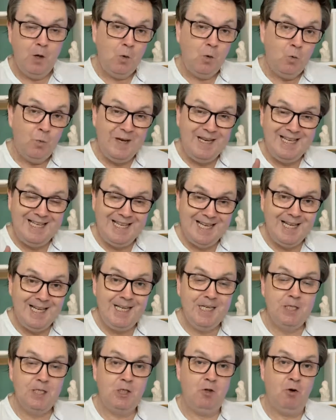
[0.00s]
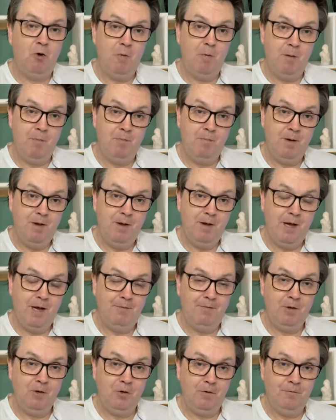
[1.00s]
We didn't stop them
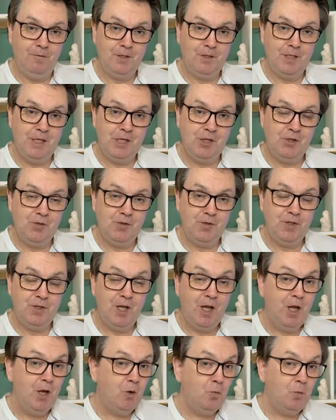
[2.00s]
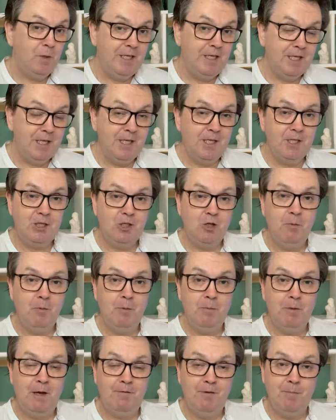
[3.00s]
having conversations. We didn't stop
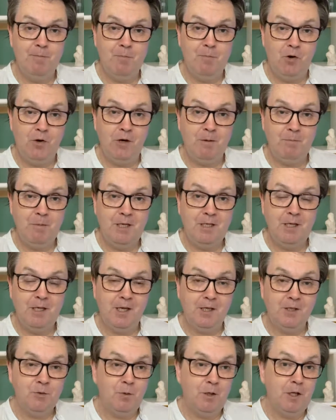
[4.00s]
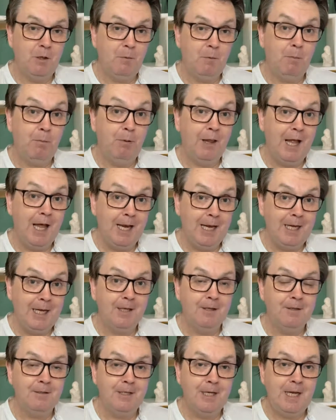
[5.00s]
them having morning meetings where they were planning
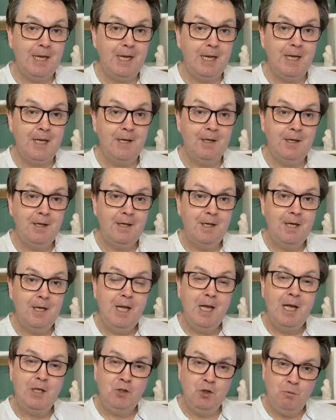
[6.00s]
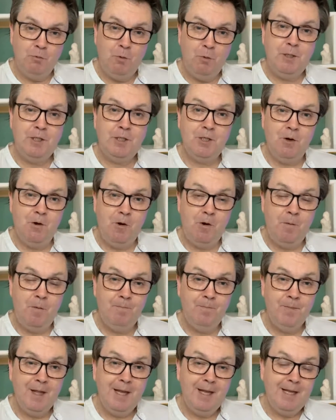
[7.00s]
their day. And you know what we saw?
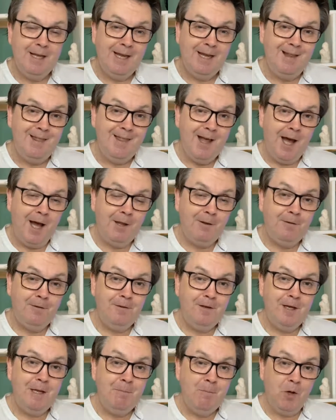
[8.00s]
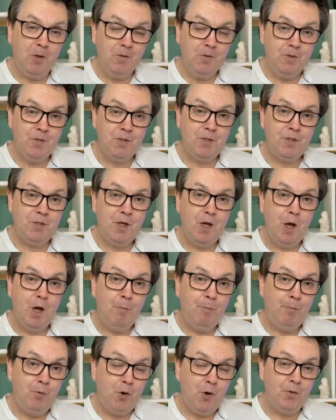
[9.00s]
In that 3 months,
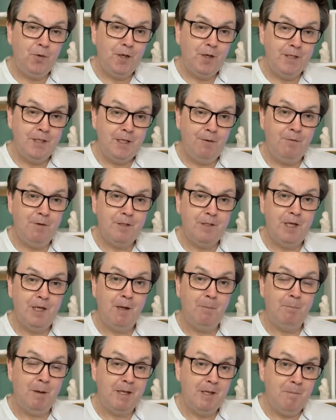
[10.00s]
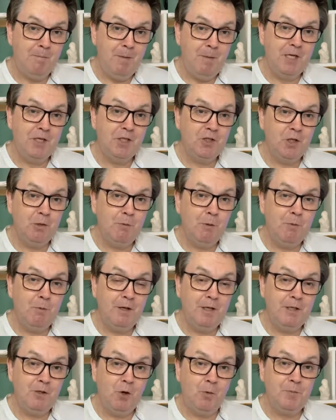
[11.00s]
productivity, by the measures that we were
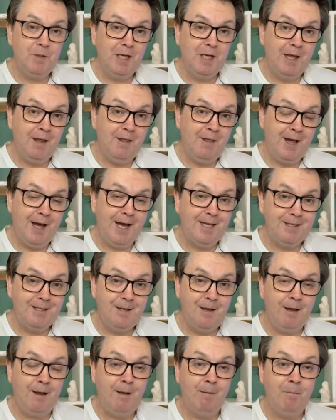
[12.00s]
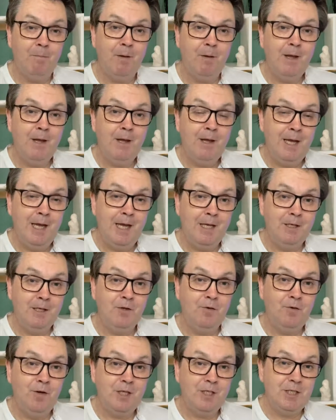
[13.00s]
adopting at that time,
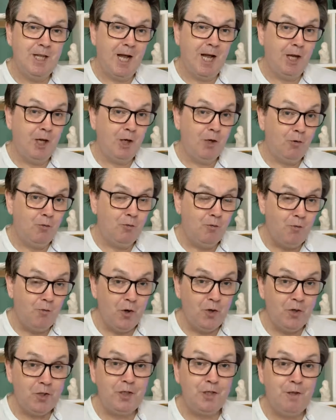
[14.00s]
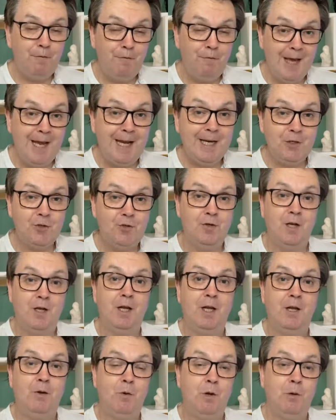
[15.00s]
increased across the
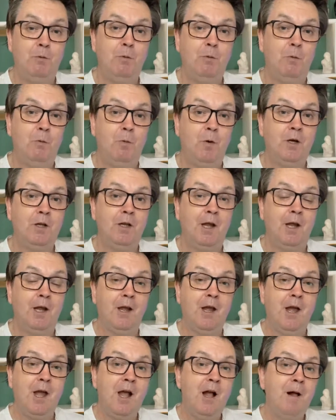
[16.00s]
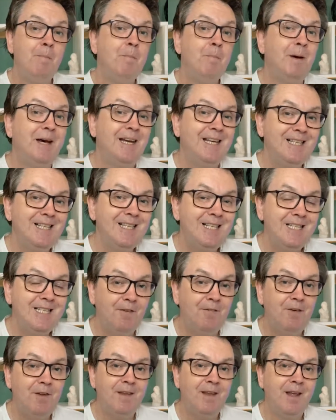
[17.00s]
factory where we were working by
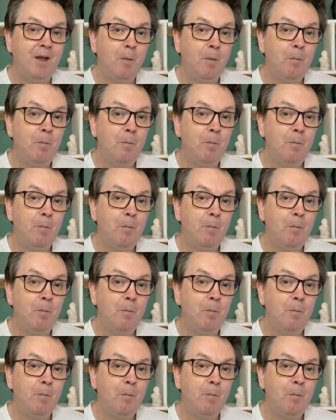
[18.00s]
7%.